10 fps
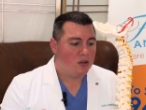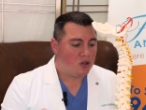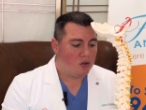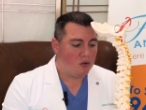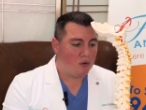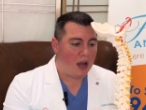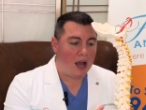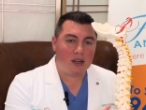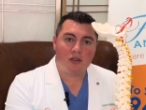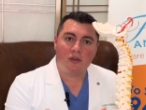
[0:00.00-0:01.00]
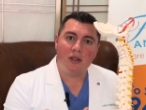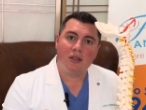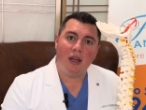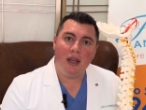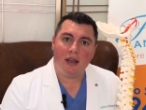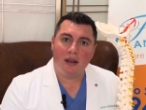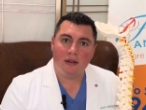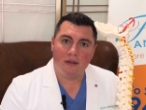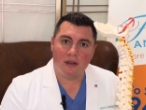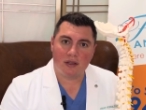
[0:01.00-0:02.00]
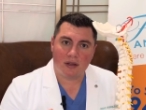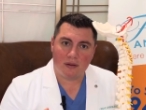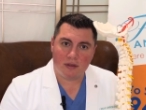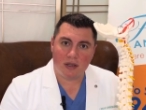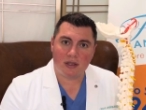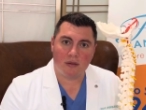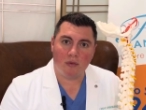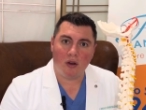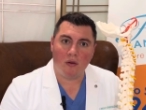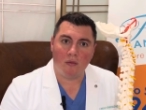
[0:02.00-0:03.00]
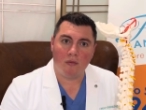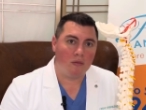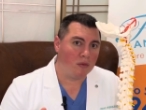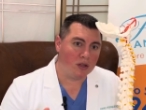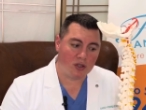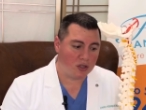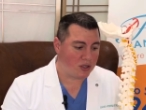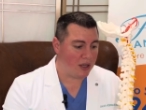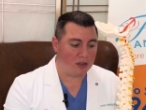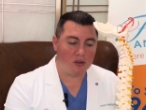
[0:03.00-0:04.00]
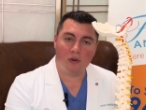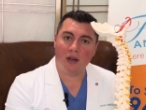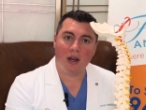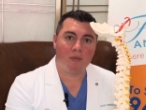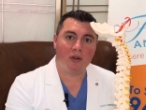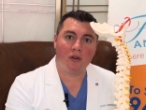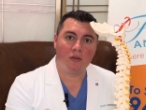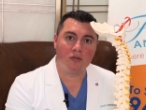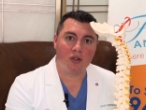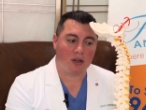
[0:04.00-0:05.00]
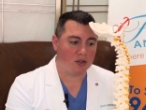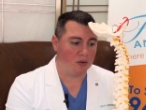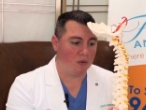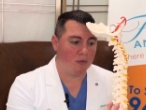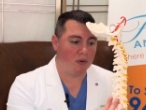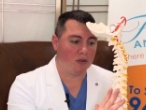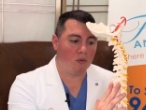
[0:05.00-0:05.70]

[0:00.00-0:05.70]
to actually take this system home. It's just like doing an epidural injection. We put the